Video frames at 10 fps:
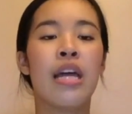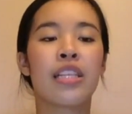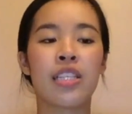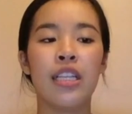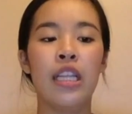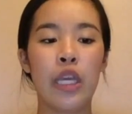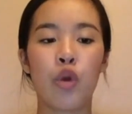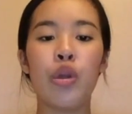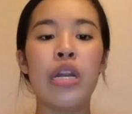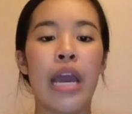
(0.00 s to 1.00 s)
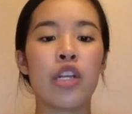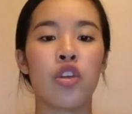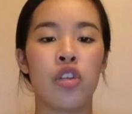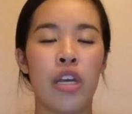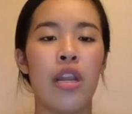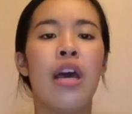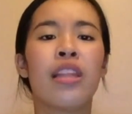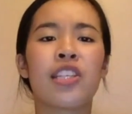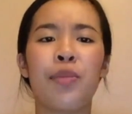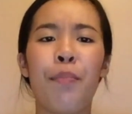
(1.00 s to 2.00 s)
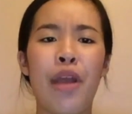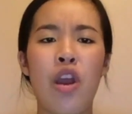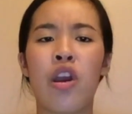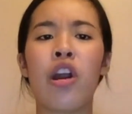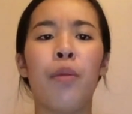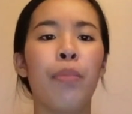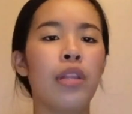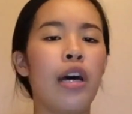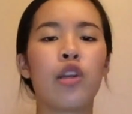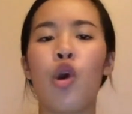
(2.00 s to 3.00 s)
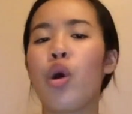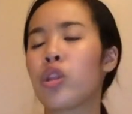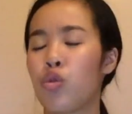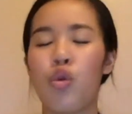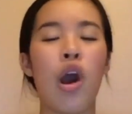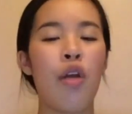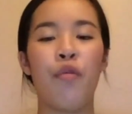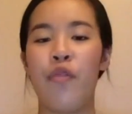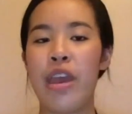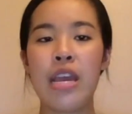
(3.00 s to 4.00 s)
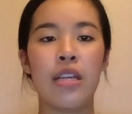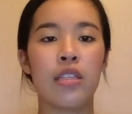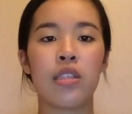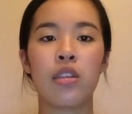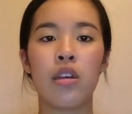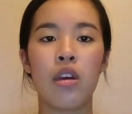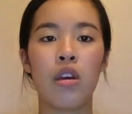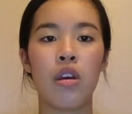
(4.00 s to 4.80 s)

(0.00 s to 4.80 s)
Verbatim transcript: this liquid nitrogen, this Americana blood going through our veins.